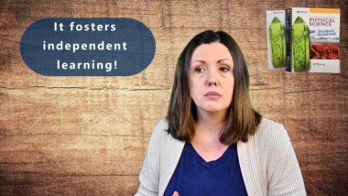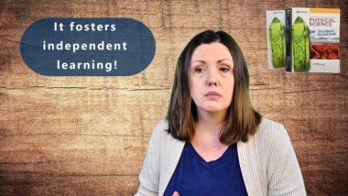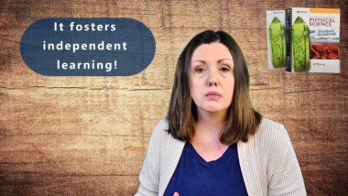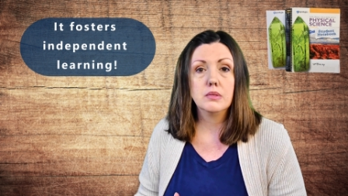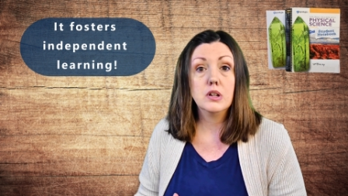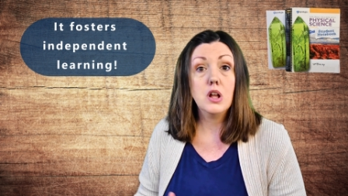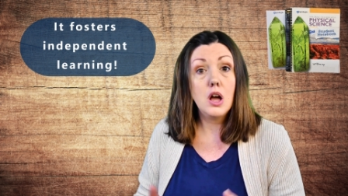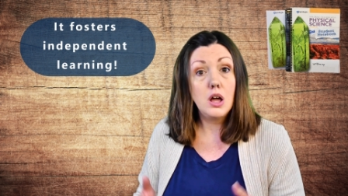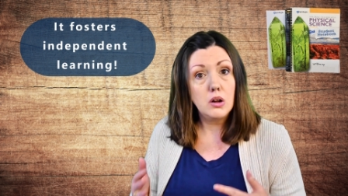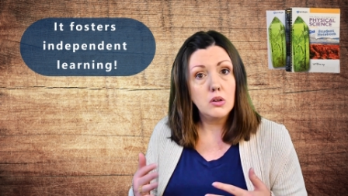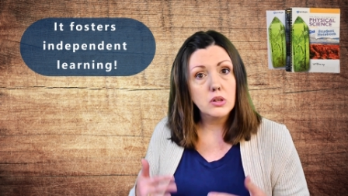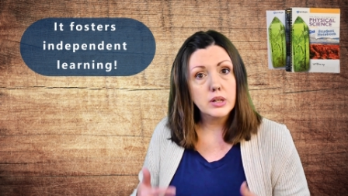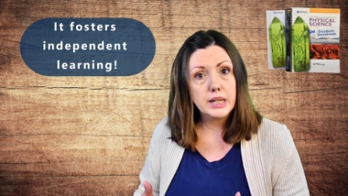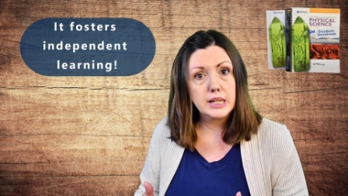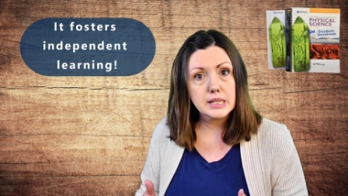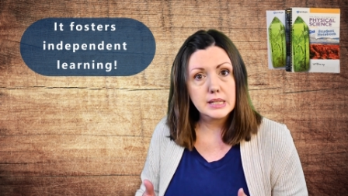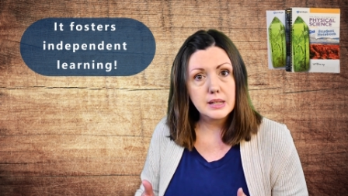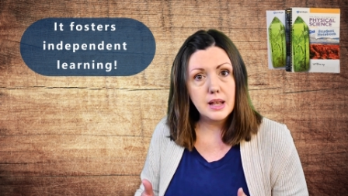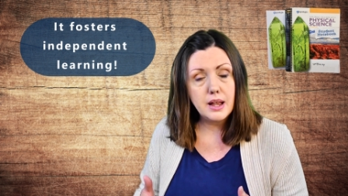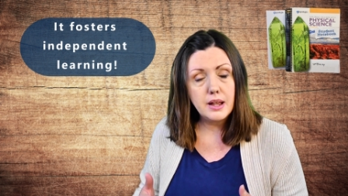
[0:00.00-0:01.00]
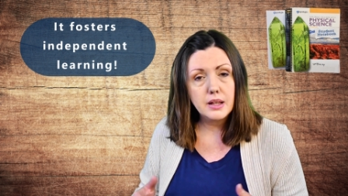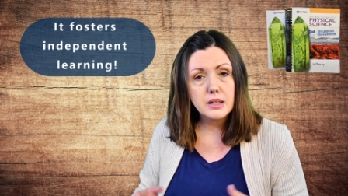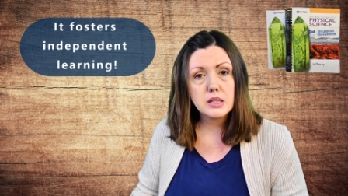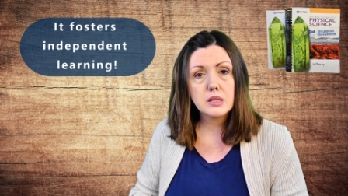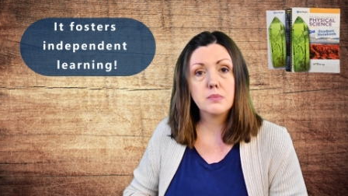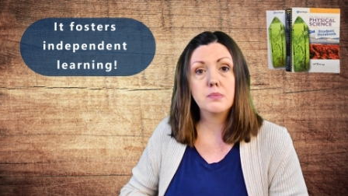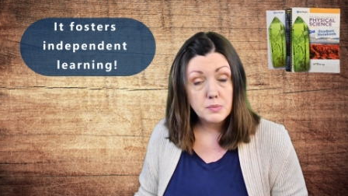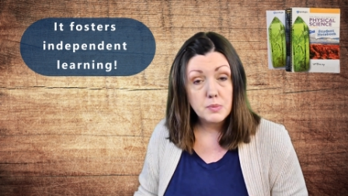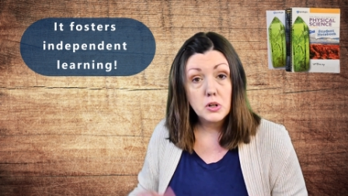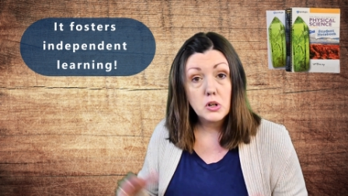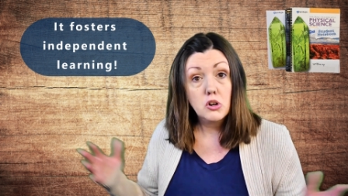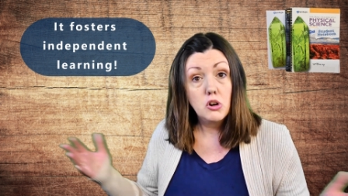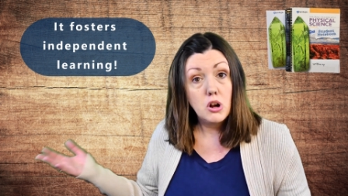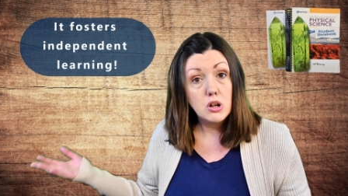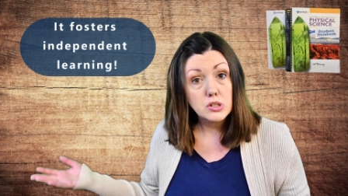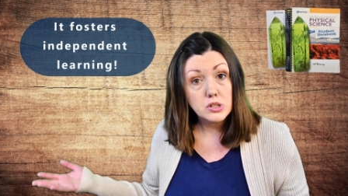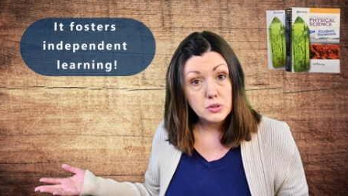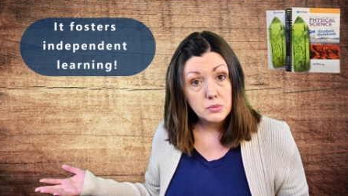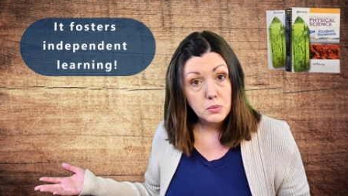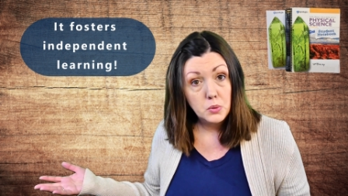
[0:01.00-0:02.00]
not only in science, but
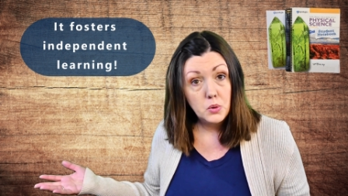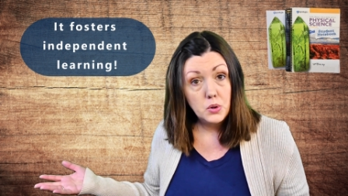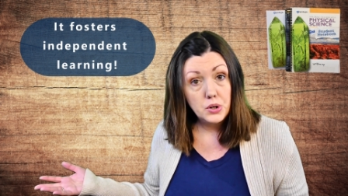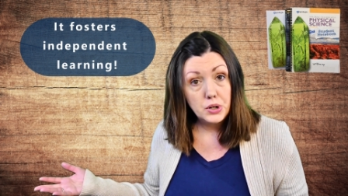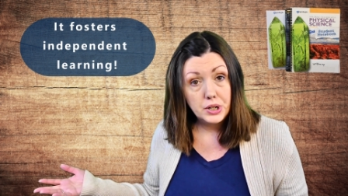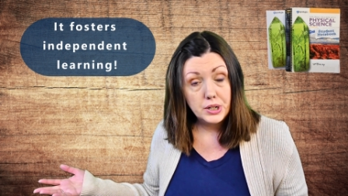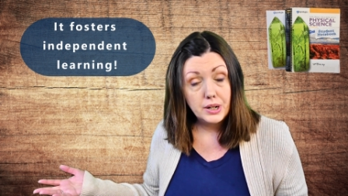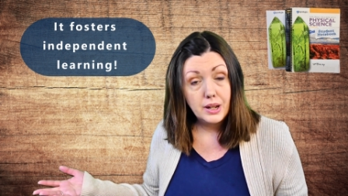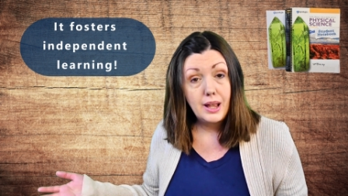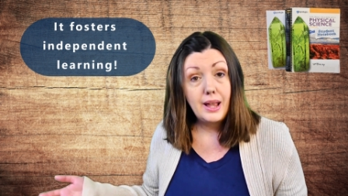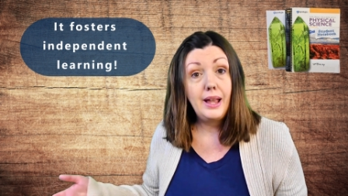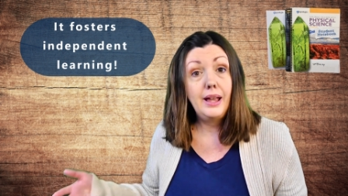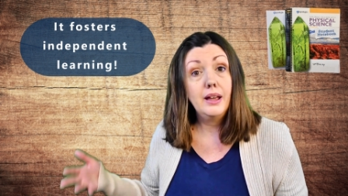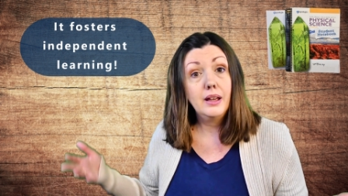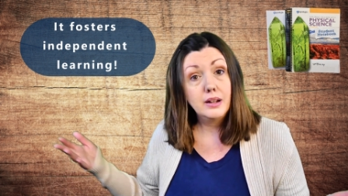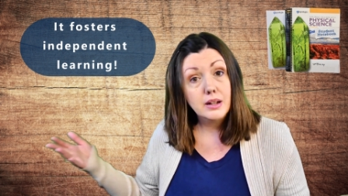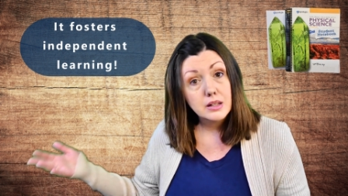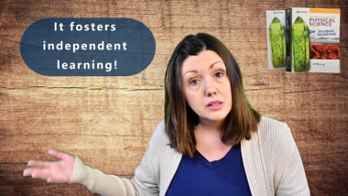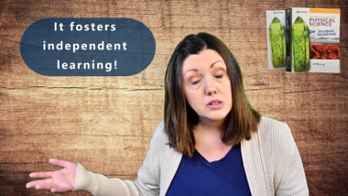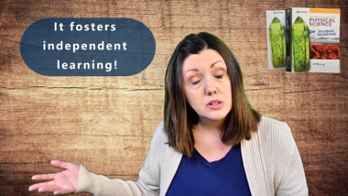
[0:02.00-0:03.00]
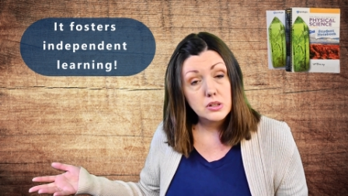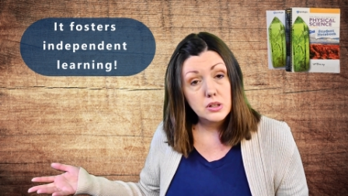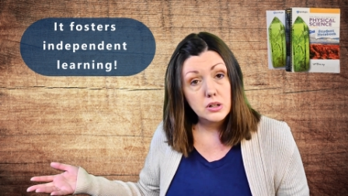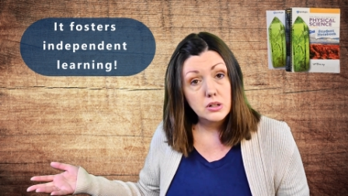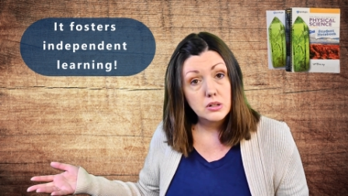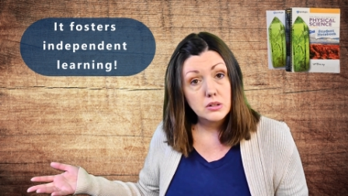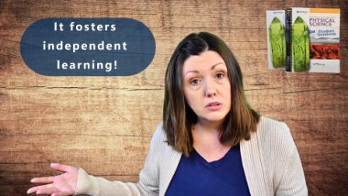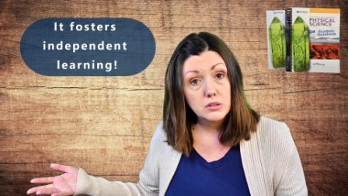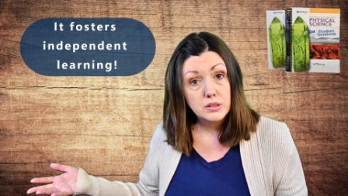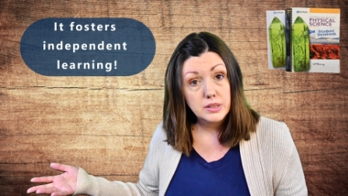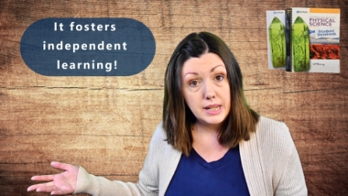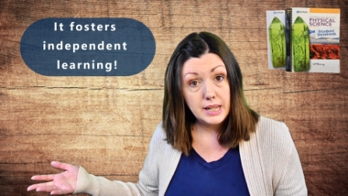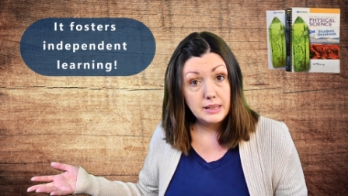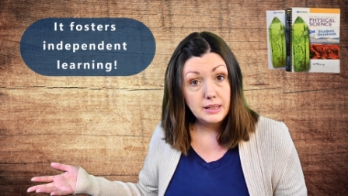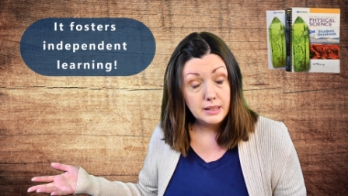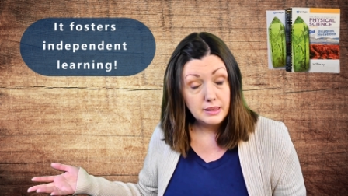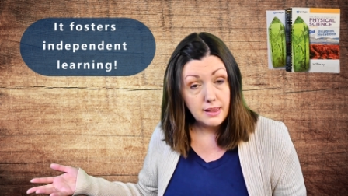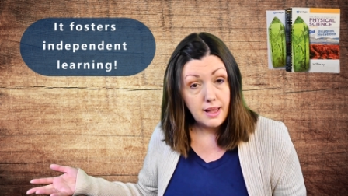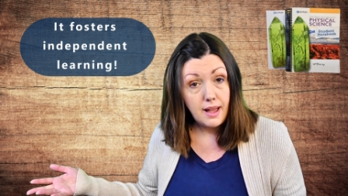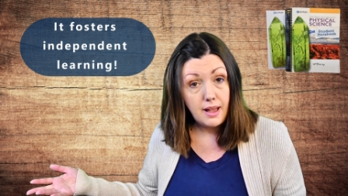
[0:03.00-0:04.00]
across the board and into their
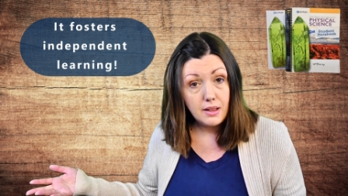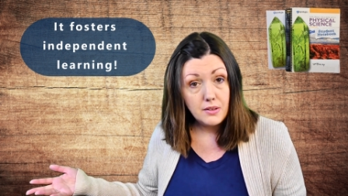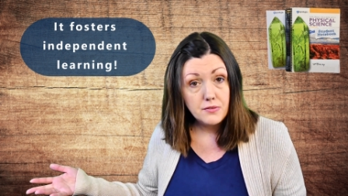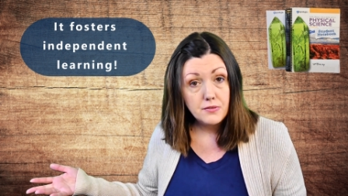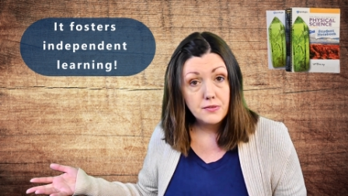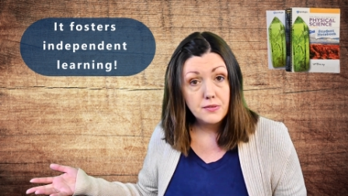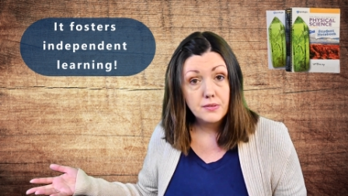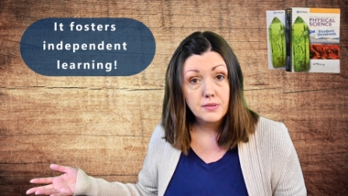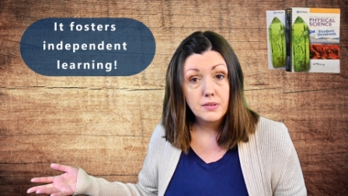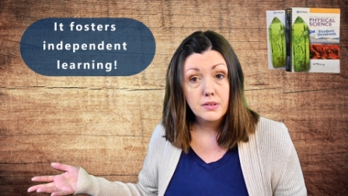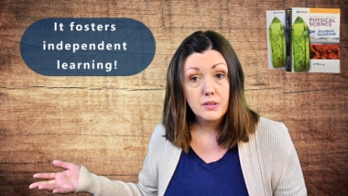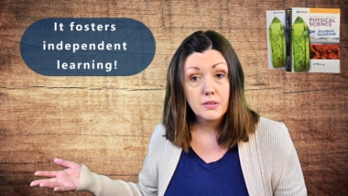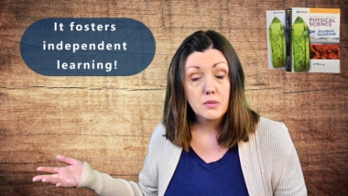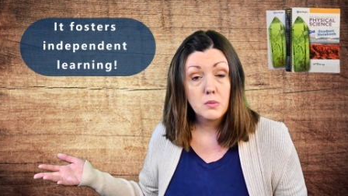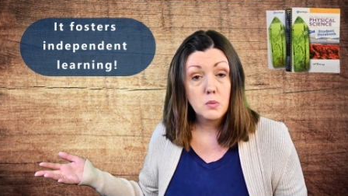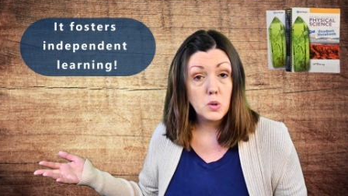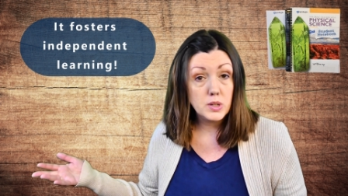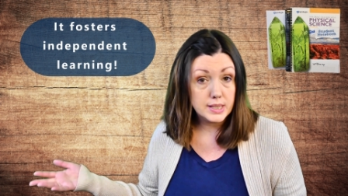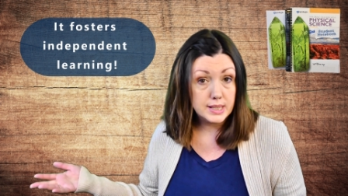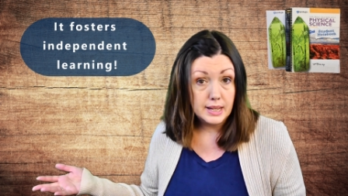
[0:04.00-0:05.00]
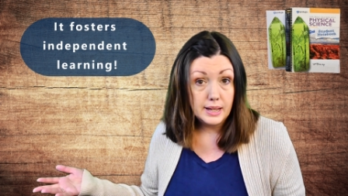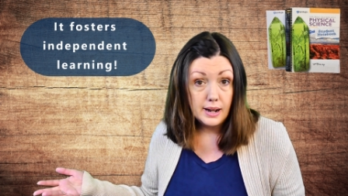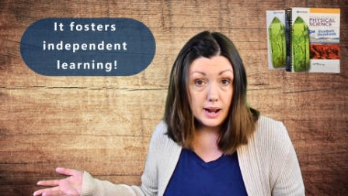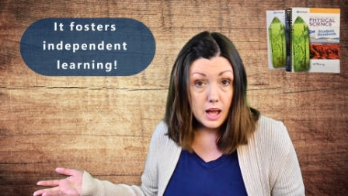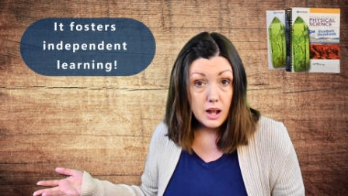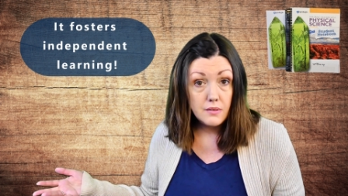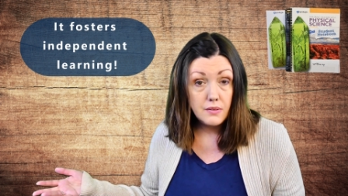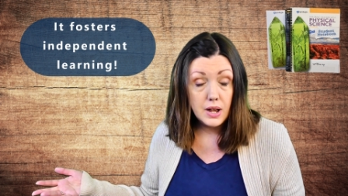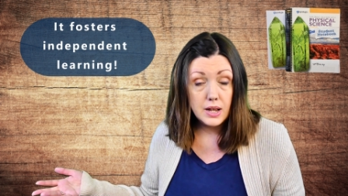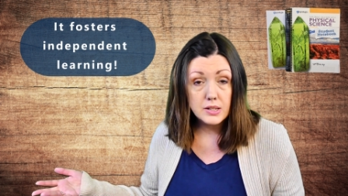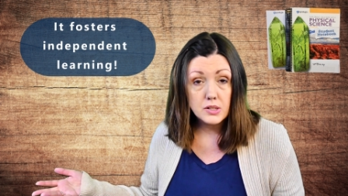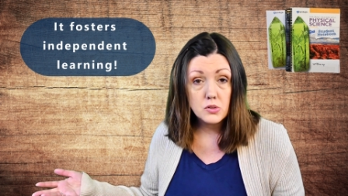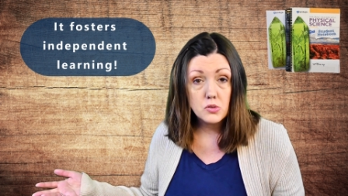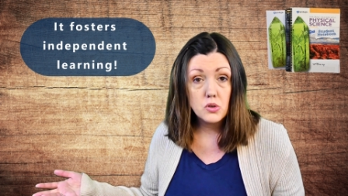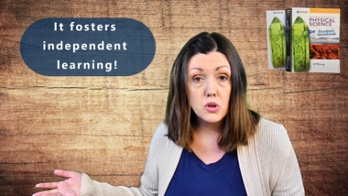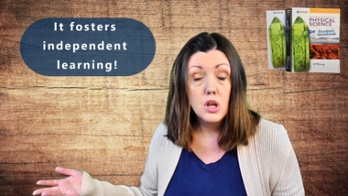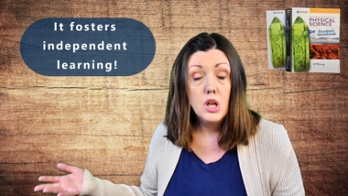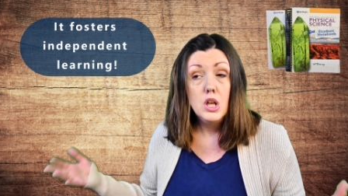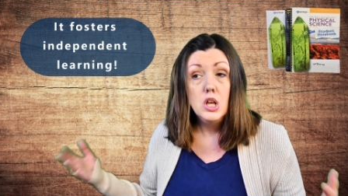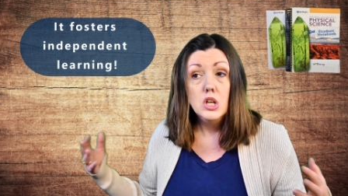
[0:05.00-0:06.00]
daily life once they get out of high school.